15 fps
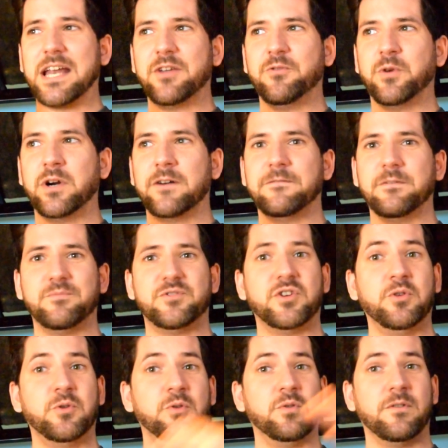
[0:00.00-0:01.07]
anywhere from
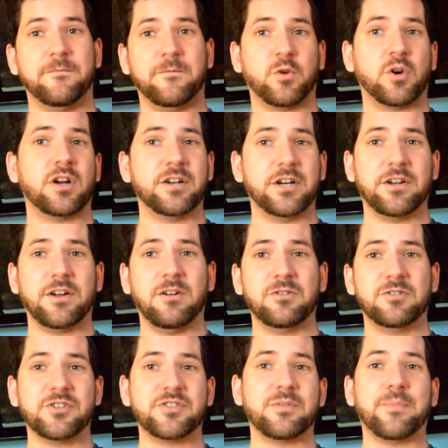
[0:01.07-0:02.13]
$200 to
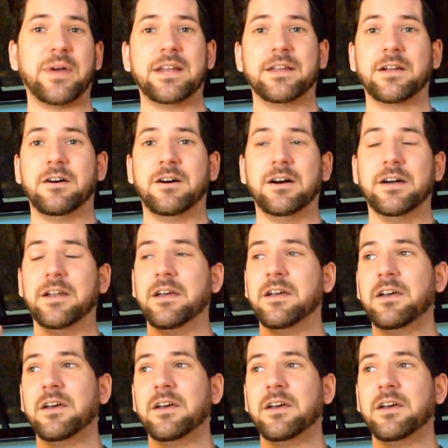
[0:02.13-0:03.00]
$400, depending on